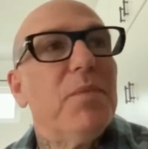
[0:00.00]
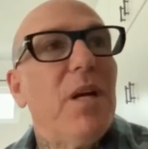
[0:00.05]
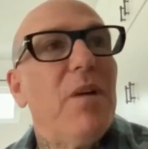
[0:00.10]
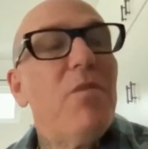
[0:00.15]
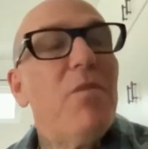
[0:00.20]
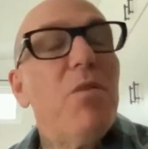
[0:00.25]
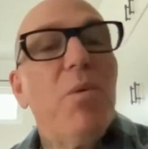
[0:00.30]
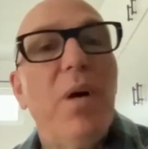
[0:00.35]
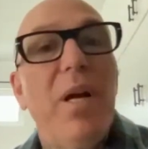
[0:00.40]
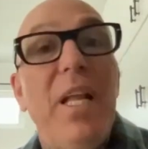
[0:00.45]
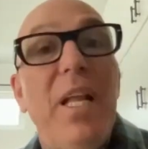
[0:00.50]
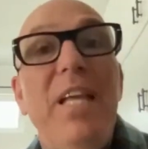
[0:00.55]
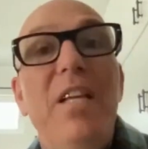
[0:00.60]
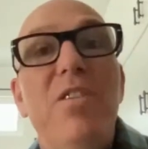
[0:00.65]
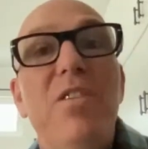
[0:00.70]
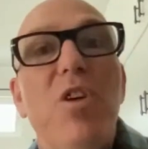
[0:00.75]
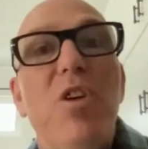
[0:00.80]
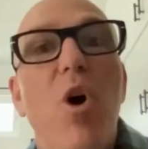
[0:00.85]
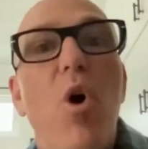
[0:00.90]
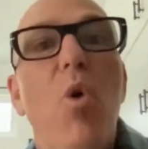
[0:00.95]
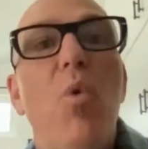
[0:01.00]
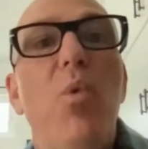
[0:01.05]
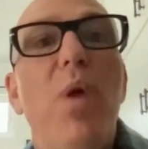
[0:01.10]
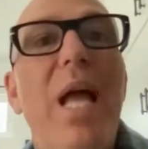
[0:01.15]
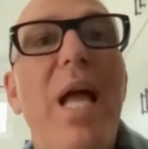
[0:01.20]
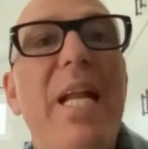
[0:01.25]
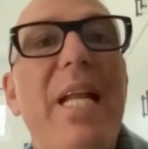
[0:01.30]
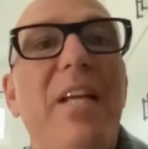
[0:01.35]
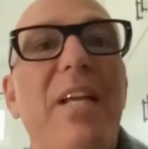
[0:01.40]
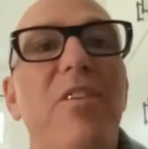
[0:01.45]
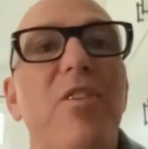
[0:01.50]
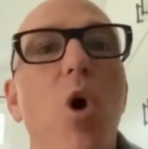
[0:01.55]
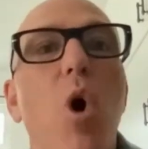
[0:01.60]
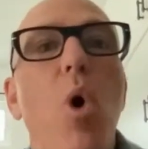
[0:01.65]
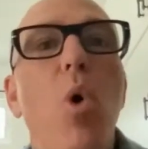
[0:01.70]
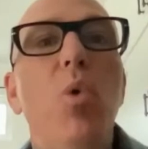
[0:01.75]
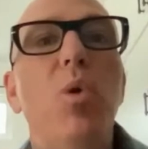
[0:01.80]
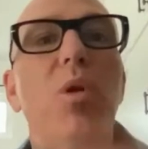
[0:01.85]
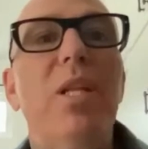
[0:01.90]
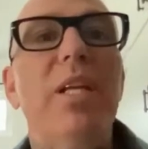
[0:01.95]
everyone is already
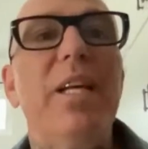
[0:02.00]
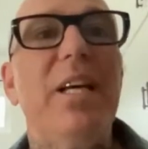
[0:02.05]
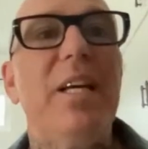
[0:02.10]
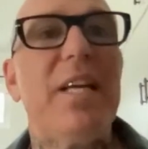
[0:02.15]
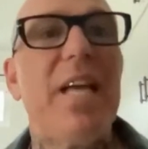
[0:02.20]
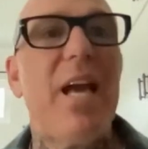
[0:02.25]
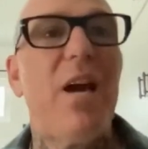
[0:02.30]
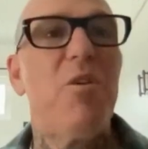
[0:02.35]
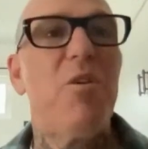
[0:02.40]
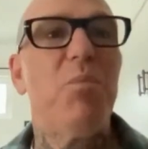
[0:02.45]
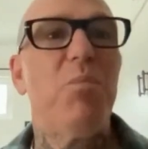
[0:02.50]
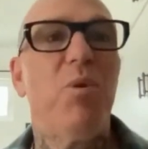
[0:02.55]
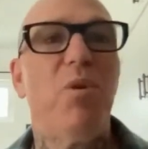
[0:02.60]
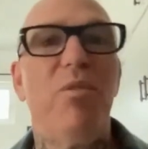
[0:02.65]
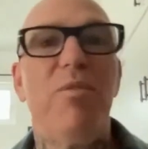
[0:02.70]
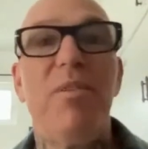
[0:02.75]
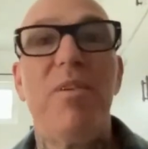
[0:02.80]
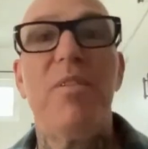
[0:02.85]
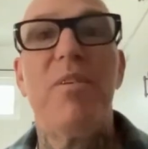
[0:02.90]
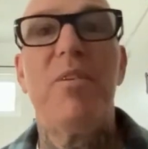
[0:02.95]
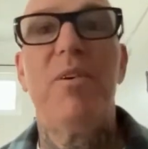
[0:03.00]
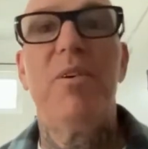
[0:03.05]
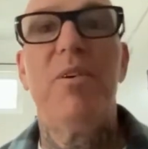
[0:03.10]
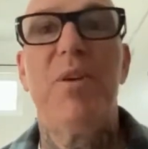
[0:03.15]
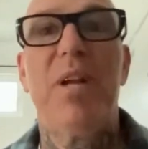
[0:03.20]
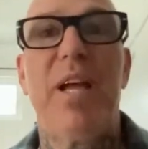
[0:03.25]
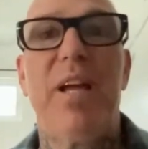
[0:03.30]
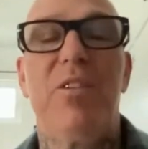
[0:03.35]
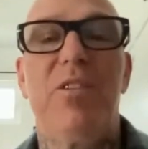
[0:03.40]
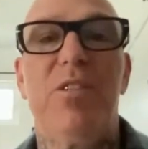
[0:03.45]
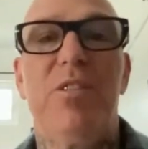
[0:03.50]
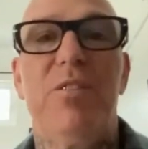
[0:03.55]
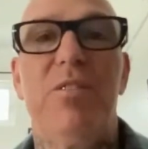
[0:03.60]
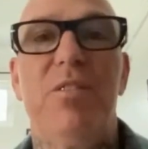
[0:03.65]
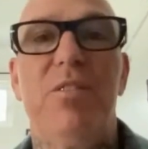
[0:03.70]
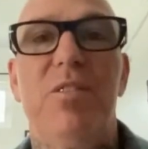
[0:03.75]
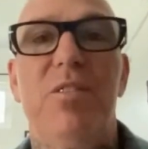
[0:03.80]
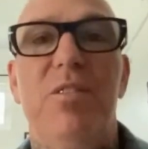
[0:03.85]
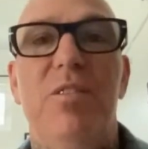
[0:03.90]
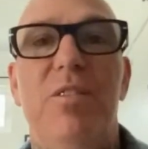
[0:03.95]
totally accountable for their own
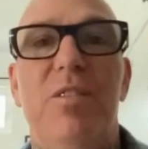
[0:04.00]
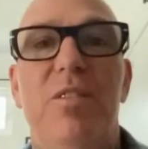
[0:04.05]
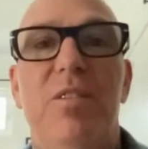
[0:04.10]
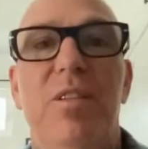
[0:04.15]
actions.